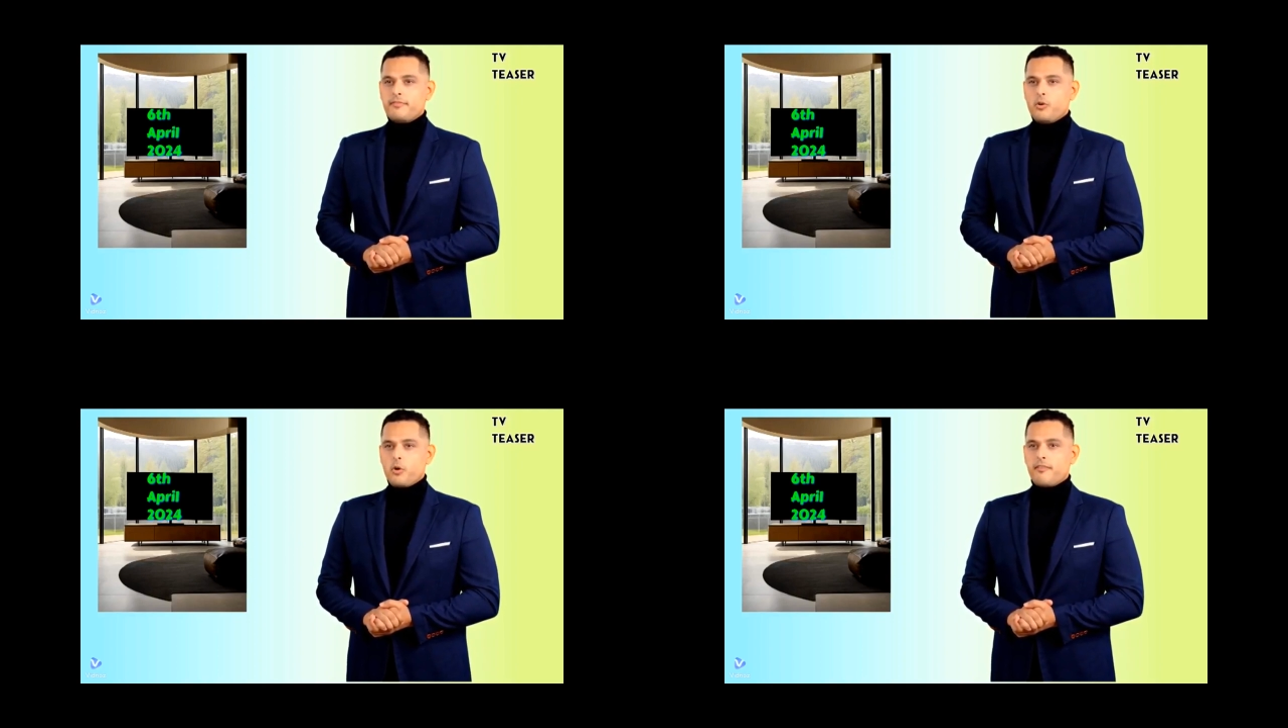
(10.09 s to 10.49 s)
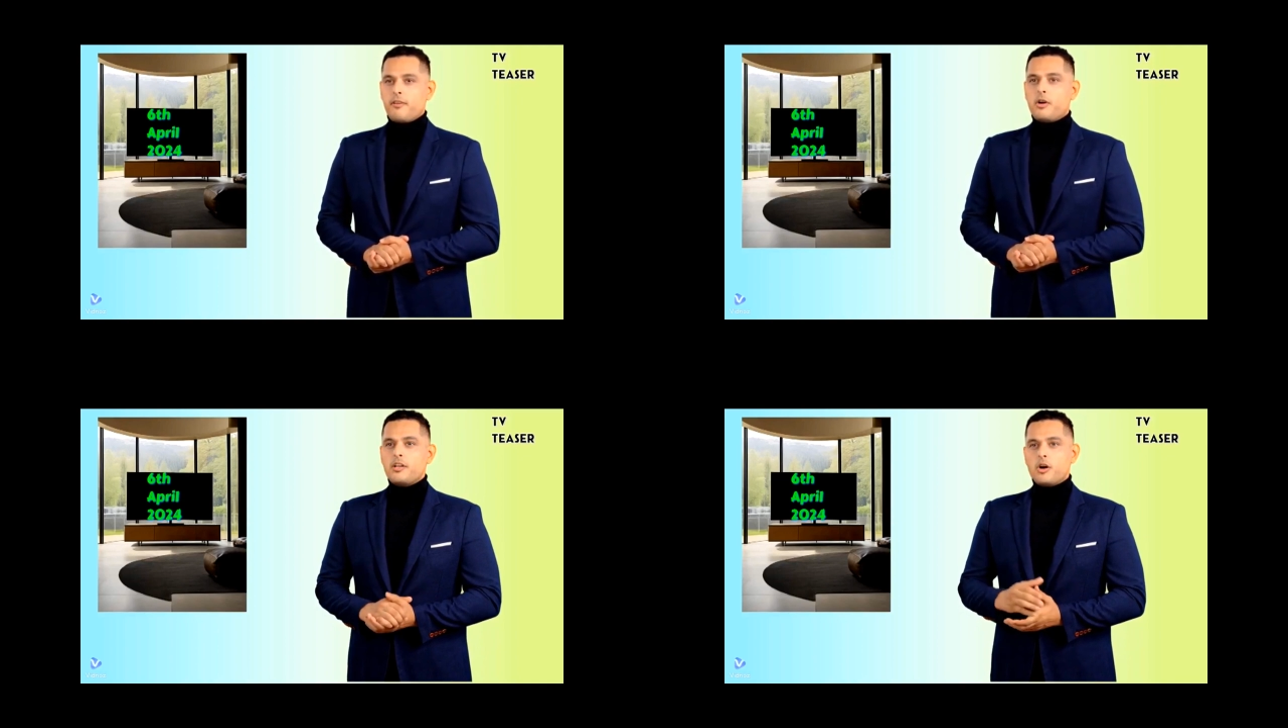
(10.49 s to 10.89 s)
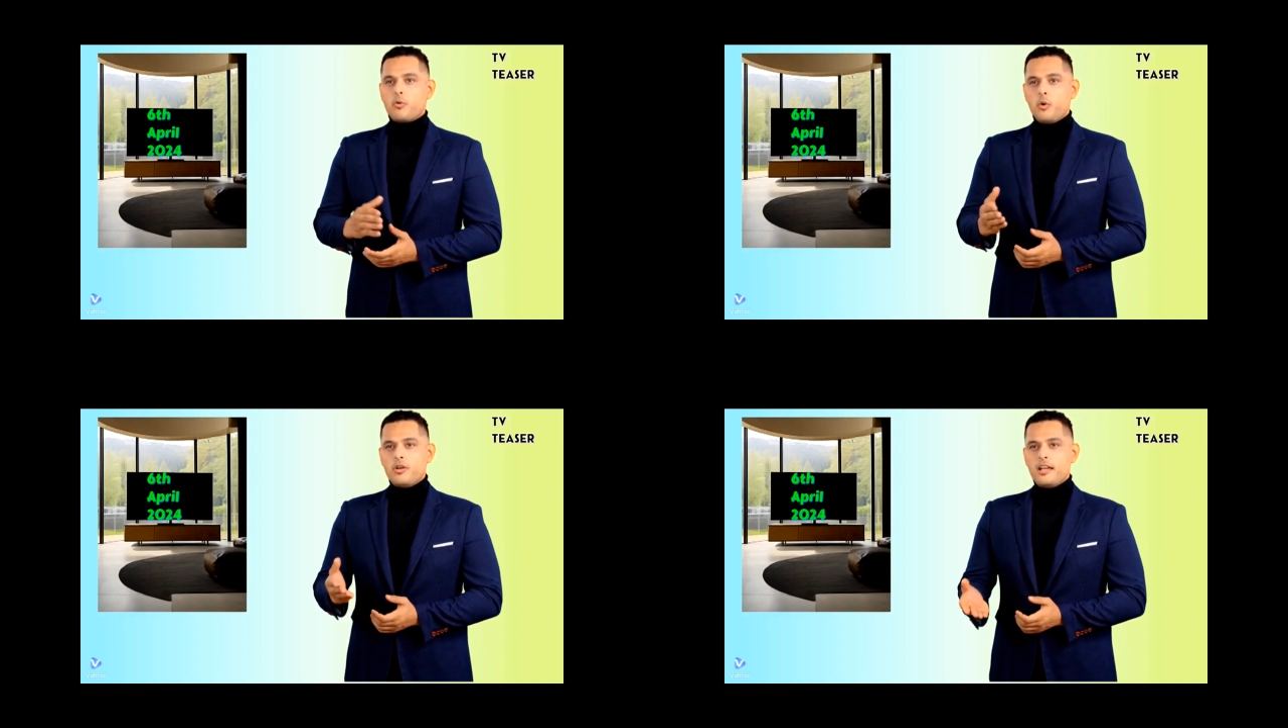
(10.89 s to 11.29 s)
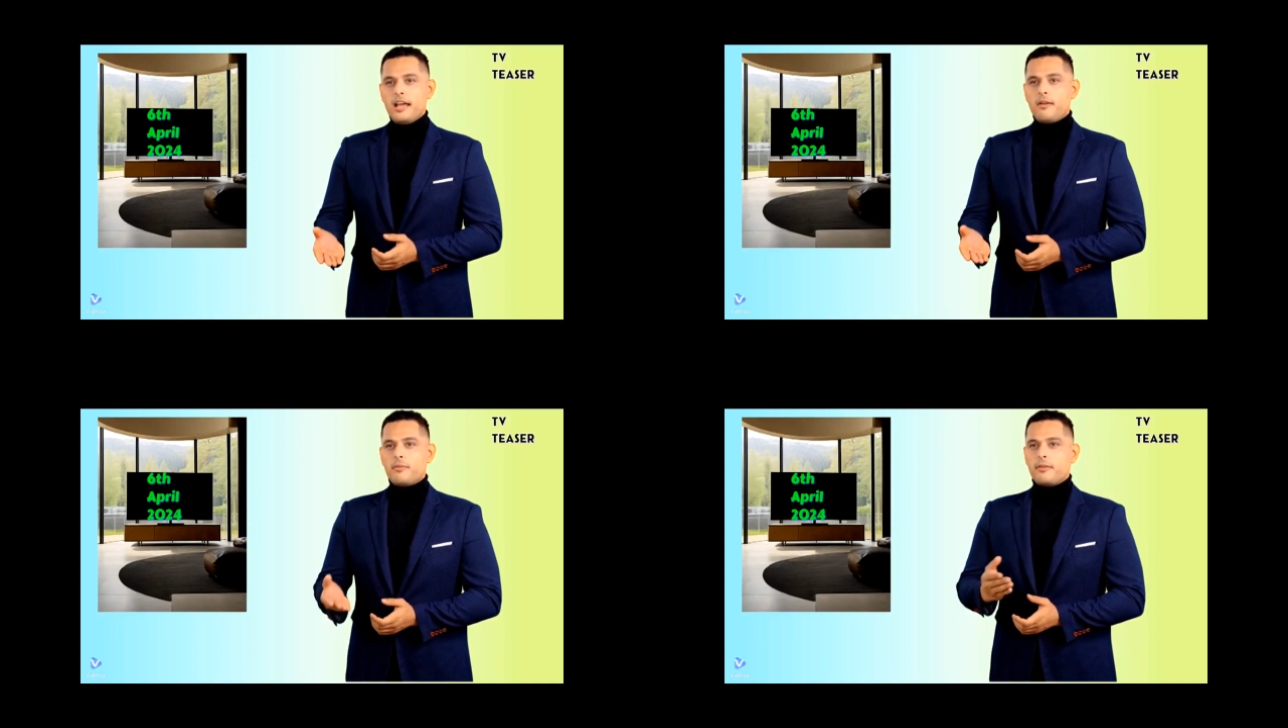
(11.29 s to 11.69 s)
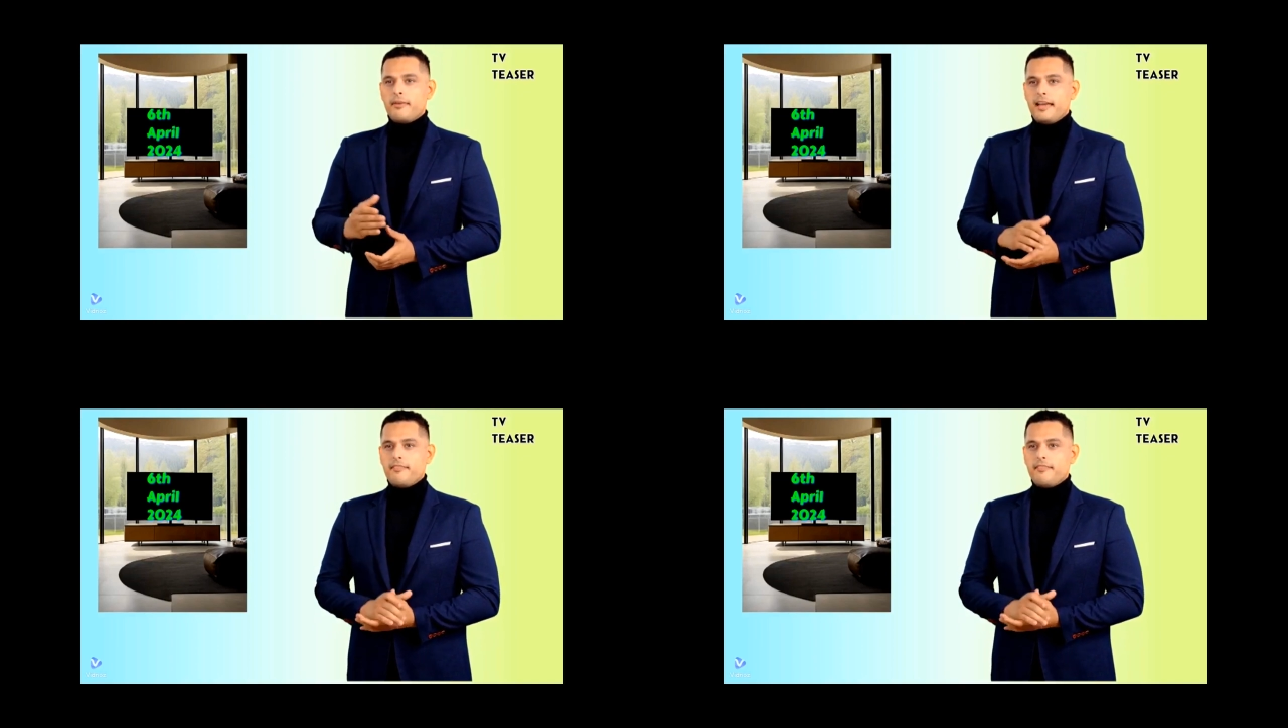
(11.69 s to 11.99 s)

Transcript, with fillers: Or if you are not watching our premiere,